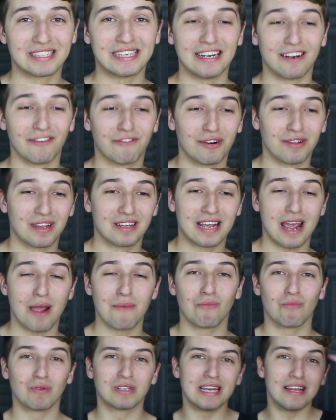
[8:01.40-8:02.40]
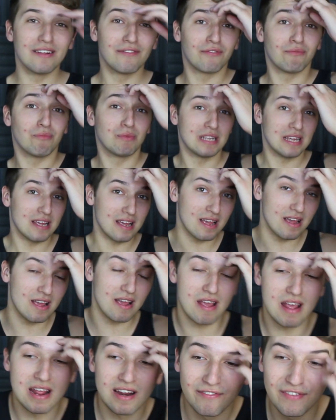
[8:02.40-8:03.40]
sitting in front of the camera. Was it
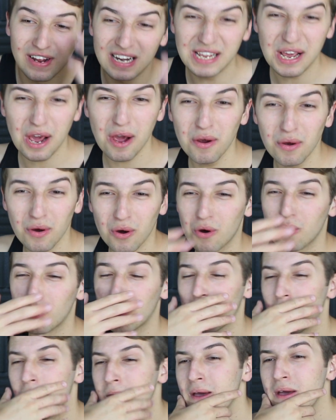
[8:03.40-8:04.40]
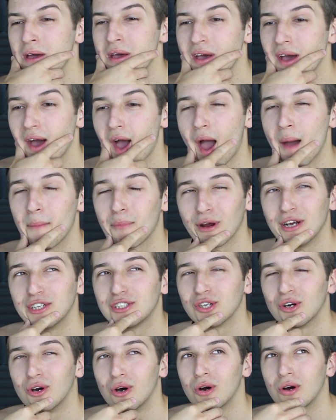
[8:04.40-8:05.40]
in a video? Or I'm pretty
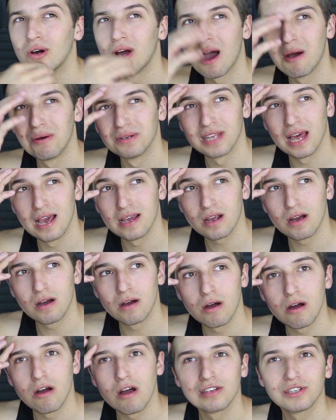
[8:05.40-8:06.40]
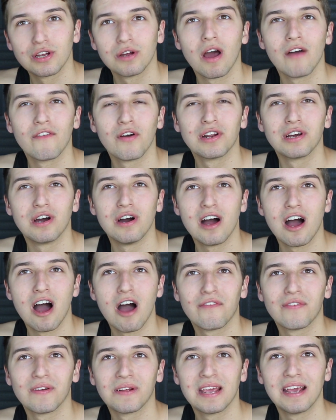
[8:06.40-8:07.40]
sure I was like, oh, I've only got
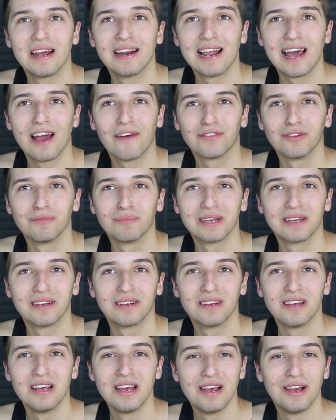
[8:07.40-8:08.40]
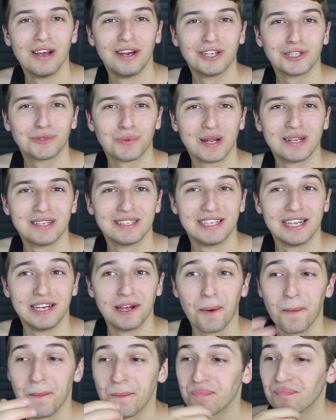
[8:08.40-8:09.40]
half a year left of being
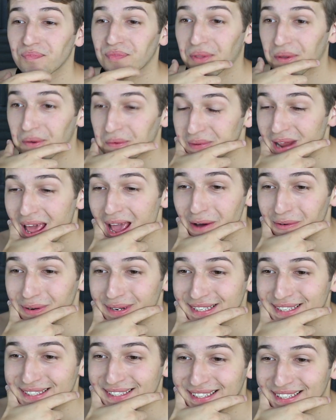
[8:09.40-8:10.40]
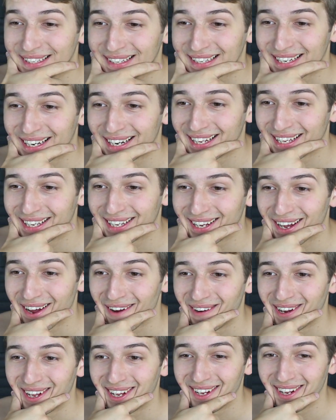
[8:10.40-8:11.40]
20. Now it's nearly
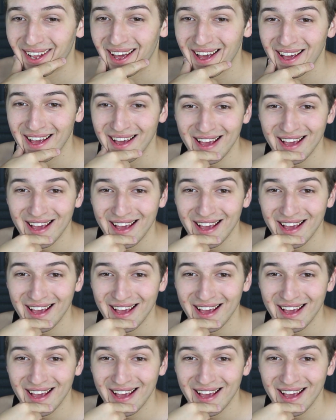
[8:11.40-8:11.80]
only